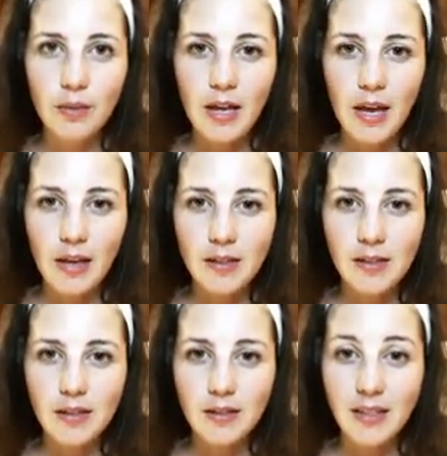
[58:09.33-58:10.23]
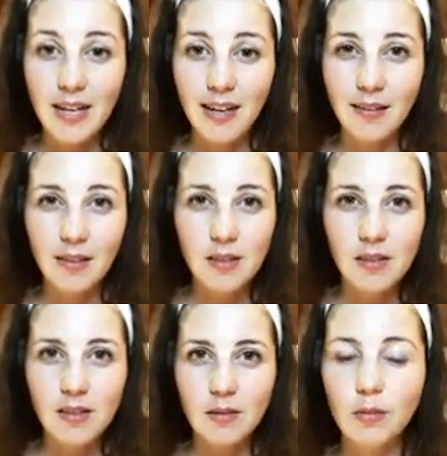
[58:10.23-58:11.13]
end now
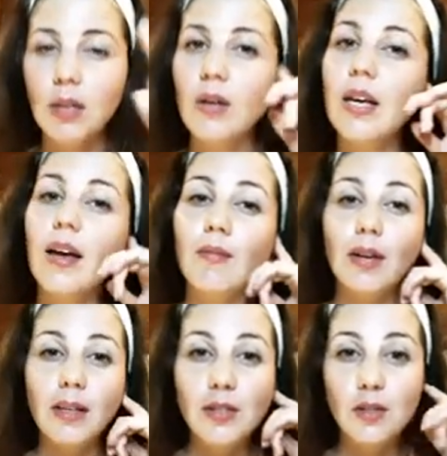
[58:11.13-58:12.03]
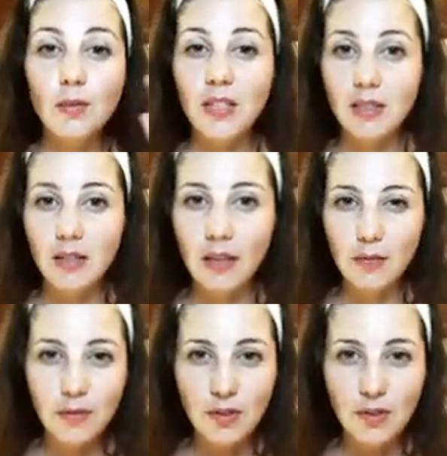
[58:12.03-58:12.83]
because we only have like 2 minutes left,